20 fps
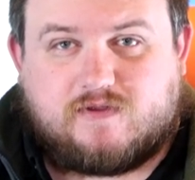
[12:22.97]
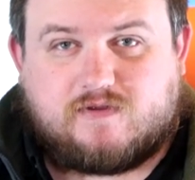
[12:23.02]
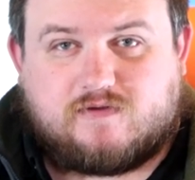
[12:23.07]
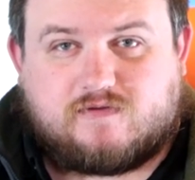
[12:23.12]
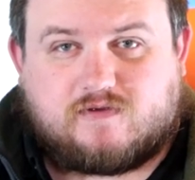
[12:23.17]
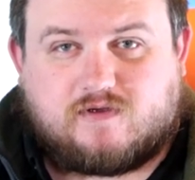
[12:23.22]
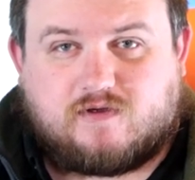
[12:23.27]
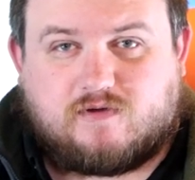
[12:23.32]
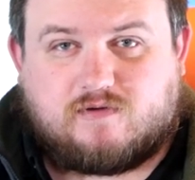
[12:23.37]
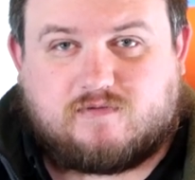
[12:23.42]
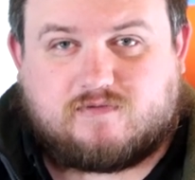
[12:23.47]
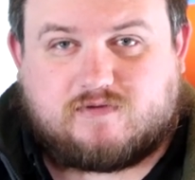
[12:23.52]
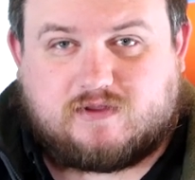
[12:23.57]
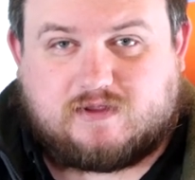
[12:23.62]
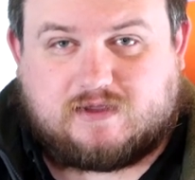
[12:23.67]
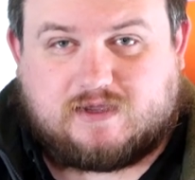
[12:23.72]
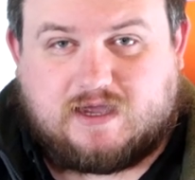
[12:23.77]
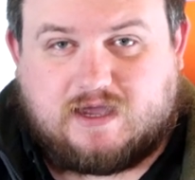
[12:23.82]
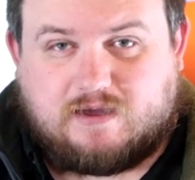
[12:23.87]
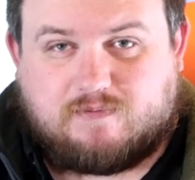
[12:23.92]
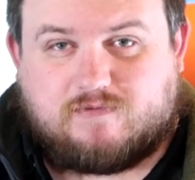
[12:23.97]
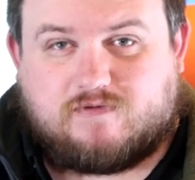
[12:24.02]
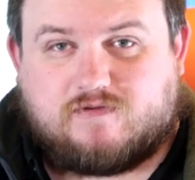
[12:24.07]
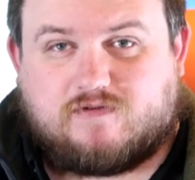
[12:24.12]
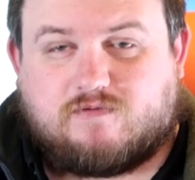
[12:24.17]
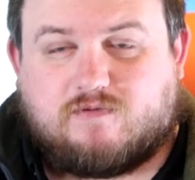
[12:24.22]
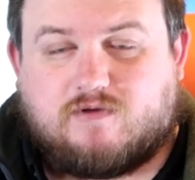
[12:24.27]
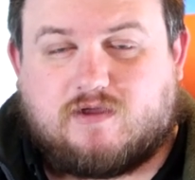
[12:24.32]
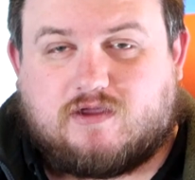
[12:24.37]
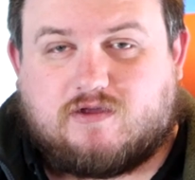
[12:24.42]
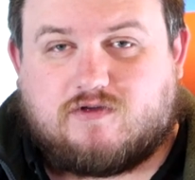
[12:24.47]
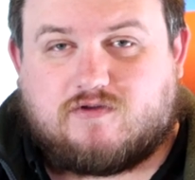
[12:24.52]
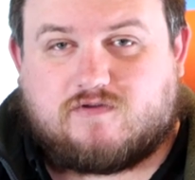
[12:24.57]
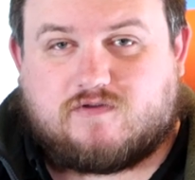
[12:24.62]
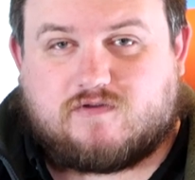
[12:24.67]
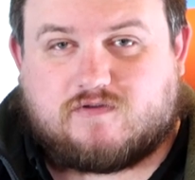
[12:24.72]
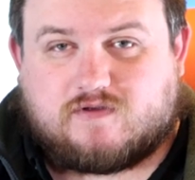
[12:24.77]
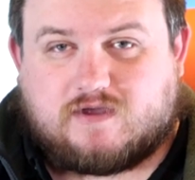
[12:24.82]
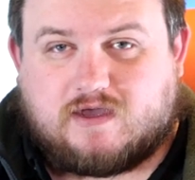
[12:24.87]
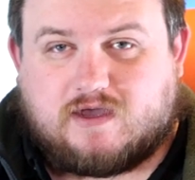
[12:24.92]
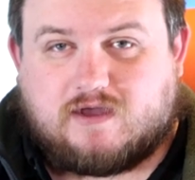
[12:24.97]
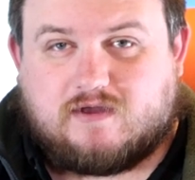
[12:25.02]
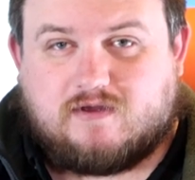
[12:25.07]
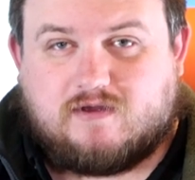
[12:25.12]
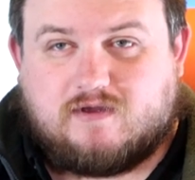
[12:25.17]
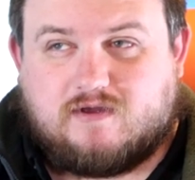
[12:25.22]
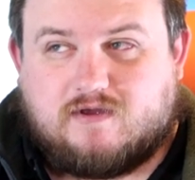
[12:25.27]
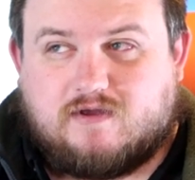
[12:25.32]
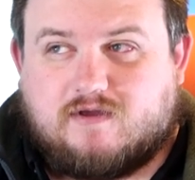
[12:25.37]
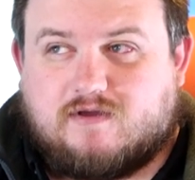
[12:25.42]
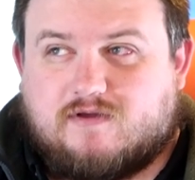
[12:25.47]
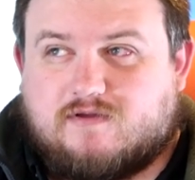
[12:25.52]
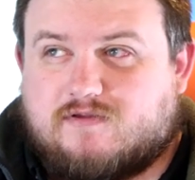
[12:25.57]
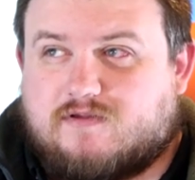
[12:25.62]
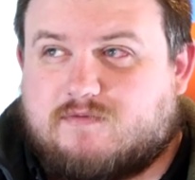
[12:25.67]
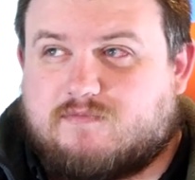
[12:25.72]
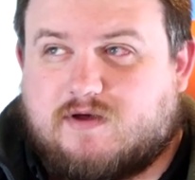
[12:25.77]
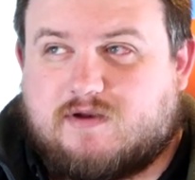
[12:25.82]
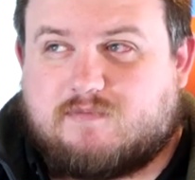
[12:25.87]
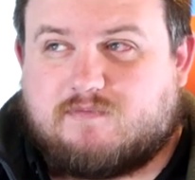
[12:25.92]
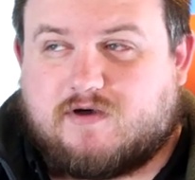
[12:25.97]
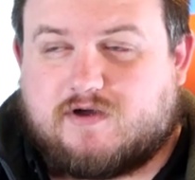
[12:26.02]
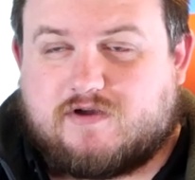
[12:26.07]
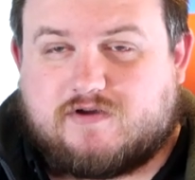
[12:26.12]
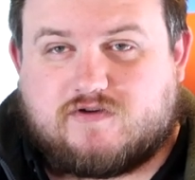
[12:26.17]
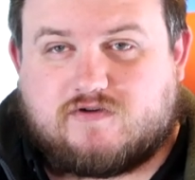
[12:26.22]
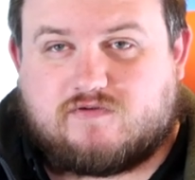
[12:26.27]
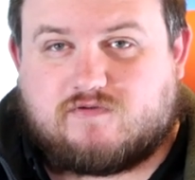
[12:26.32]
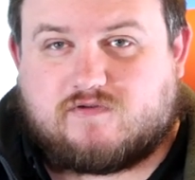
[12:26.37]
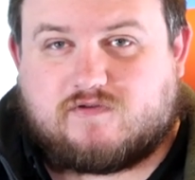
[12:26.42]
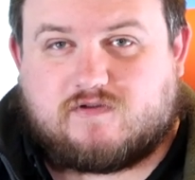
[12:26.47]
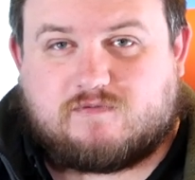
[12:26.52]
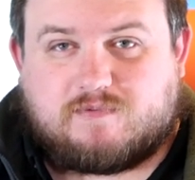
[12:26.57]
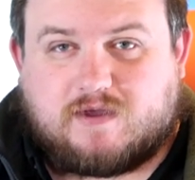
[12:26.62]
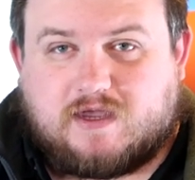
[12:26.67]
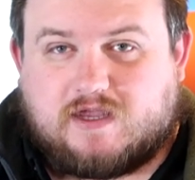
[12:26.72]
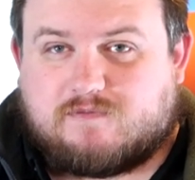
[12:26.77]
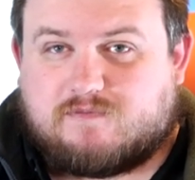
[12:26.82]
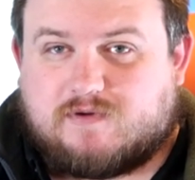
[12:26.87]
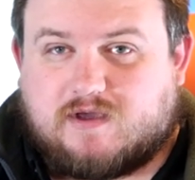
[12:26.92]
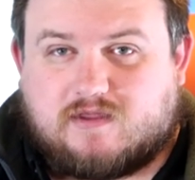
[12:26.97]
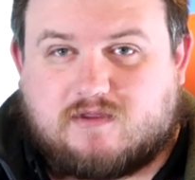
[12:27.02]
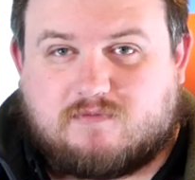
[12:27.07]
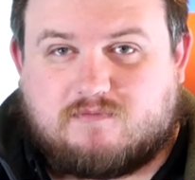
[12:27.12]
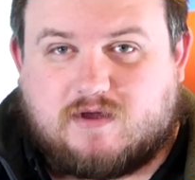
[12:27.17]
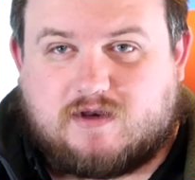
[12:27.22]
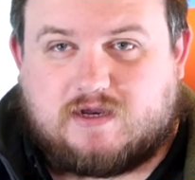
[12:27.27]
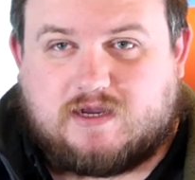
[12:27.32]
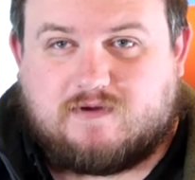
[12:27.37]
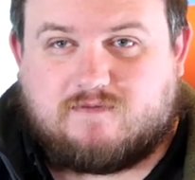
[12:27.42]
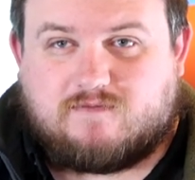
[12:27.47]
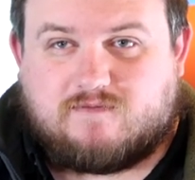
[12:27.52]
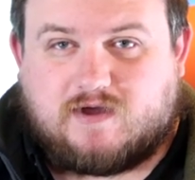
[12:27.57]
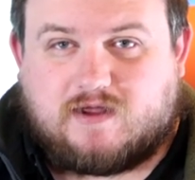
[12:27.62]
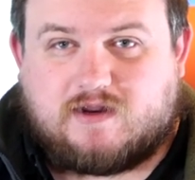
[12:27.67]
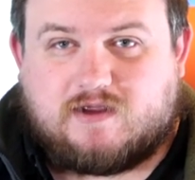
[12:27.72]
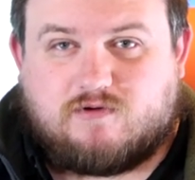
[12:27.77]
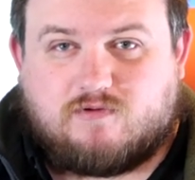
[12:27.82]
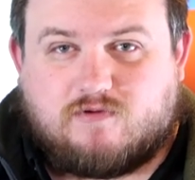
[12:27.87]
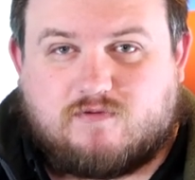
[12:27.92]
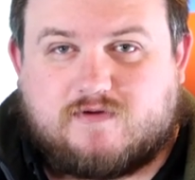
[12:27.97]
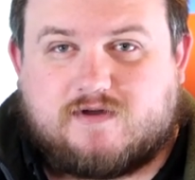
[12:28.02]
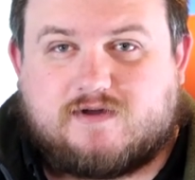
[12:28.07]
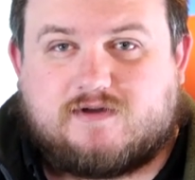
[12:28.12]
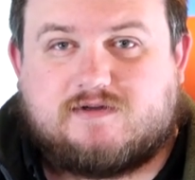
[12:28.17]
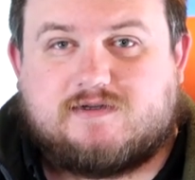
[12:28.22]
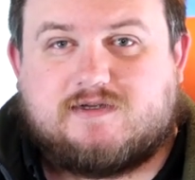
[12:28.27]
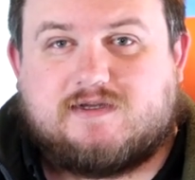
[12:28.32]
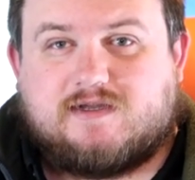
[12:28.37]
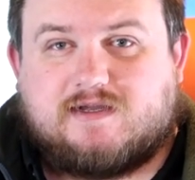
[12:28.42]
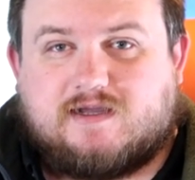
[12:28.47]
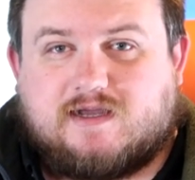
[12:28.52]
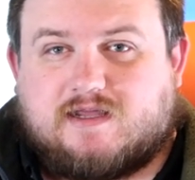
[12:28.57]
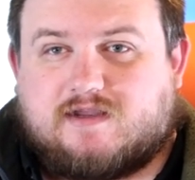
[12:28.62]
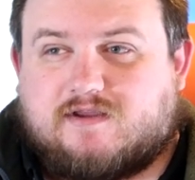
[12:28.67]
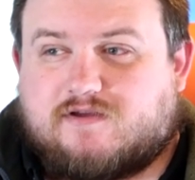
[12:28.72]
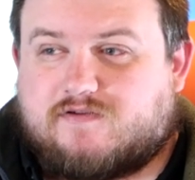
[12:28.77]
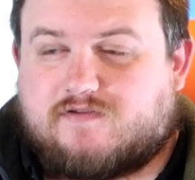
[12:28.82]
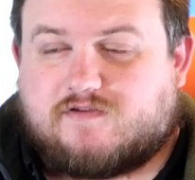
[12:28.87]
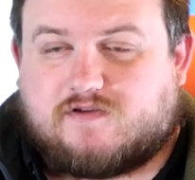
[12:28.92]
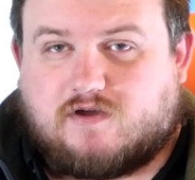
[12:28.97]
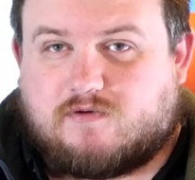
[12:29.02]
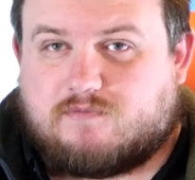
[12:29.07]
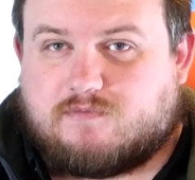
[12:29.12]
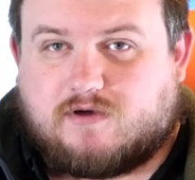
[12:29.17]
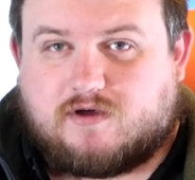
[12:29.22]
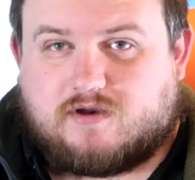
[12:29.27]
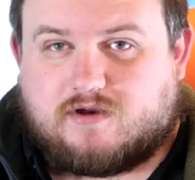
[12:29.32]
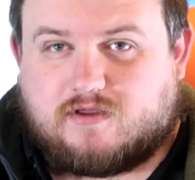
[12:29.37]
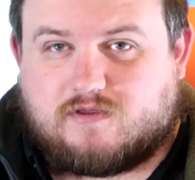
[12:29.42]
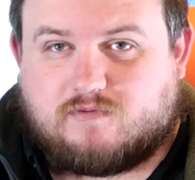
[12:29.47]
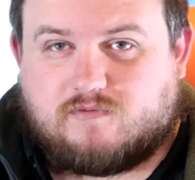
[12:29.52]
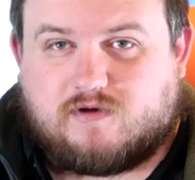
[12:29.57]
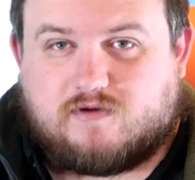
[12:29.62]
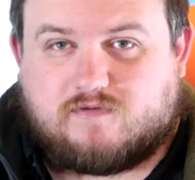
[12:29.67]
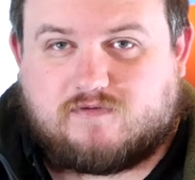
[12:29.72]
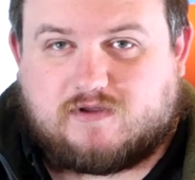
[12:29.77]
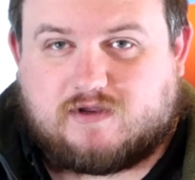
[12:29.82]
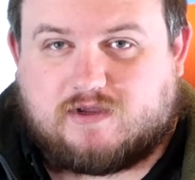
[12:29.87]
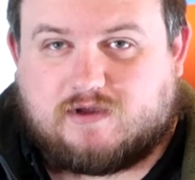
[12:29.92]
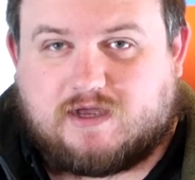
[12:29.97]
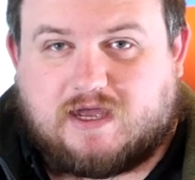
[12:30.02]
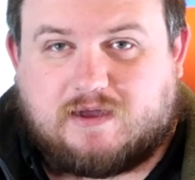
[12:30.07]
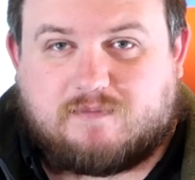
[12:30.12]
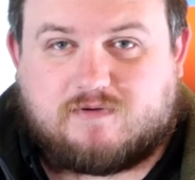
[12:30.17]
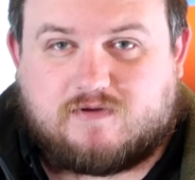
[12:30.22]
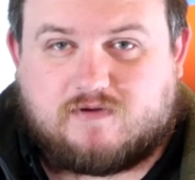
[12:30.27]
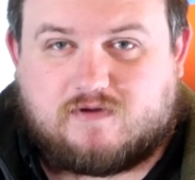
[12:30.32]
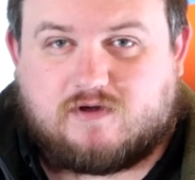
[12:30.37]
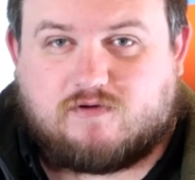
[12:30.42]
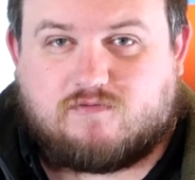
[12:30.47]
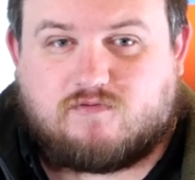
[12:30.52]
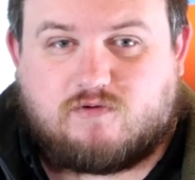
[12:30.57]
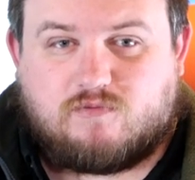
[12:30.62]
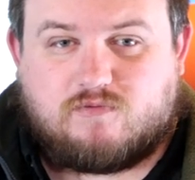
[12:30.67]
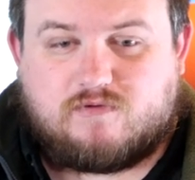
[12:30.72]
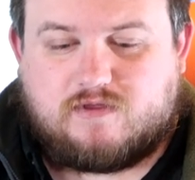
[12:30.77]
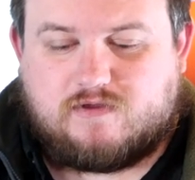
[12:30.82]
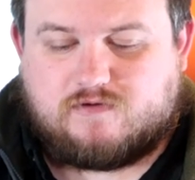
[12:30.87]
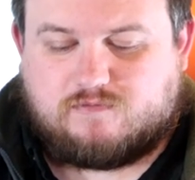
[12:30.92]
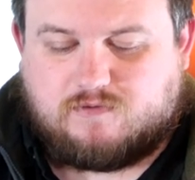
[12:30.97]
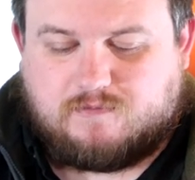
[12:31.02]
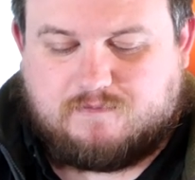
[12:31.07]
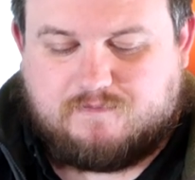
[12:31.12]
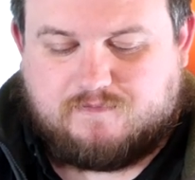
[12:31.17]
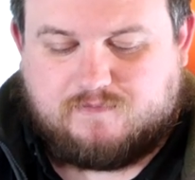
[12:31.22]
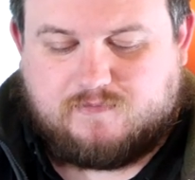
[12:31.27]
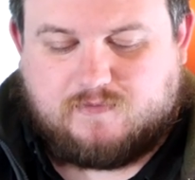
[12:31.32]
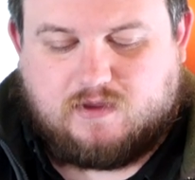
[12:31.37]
So if something happens to it, you can just get the money. My insurance just pays me out the money value of it, and I just go and buy another one if something happened to go wrong with this one.